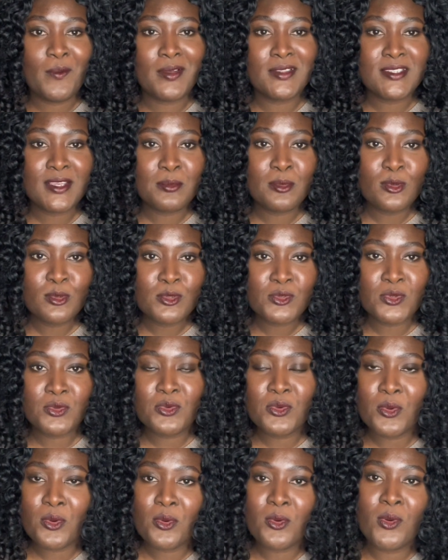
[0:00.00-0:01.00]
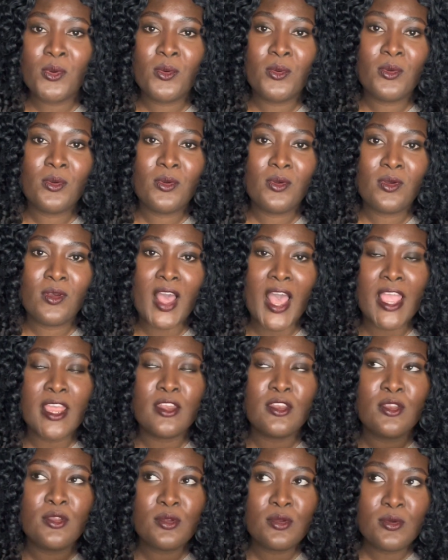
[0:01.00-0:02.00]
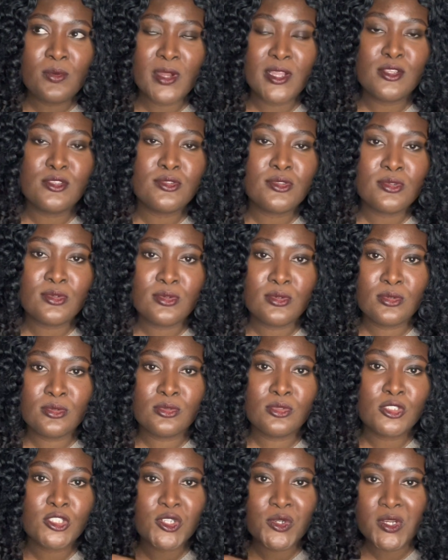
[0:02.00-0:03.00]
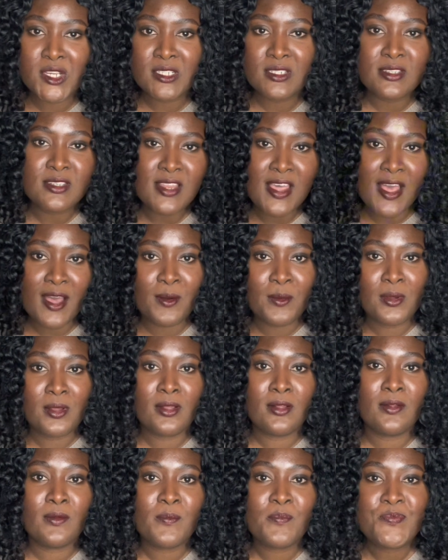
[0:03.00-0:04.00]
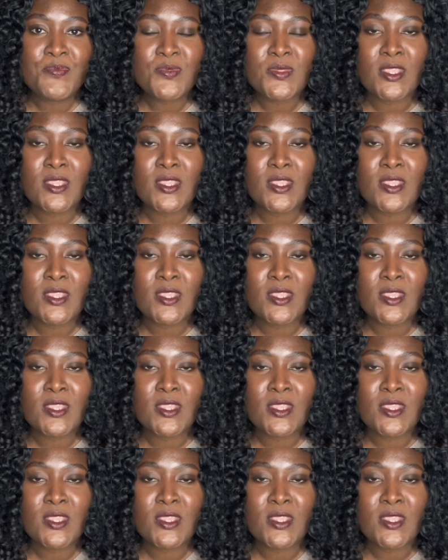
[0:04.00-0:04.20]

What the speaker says: was able to know, I knew when to throw in the towel